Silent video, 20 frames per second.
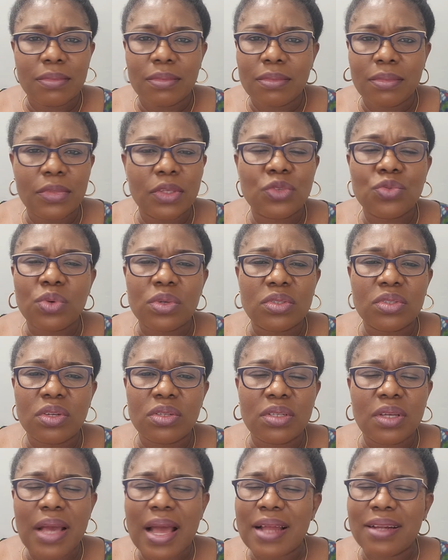This was
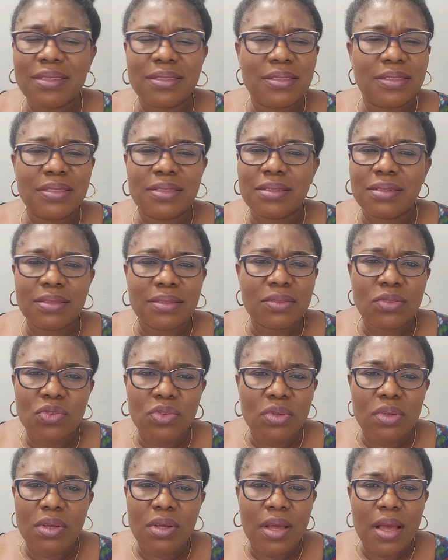not the end.
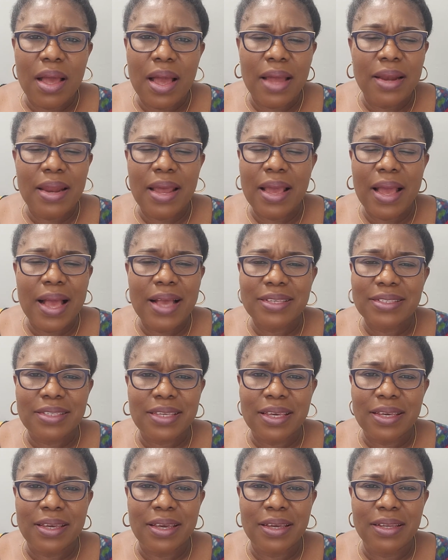And I ask
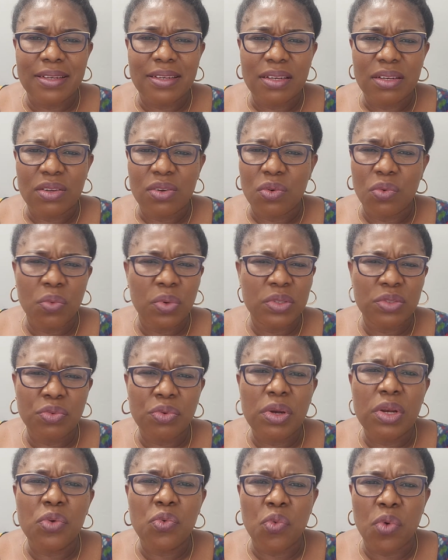again, was it
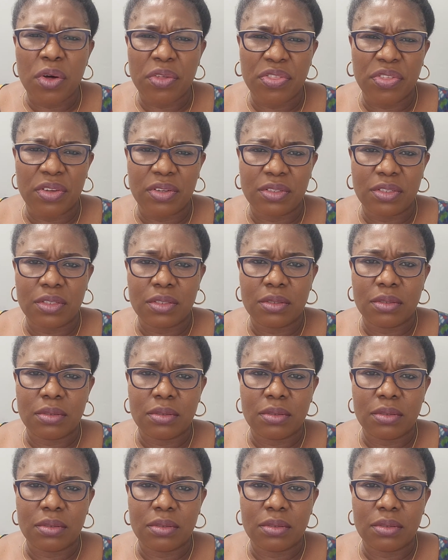really worth it?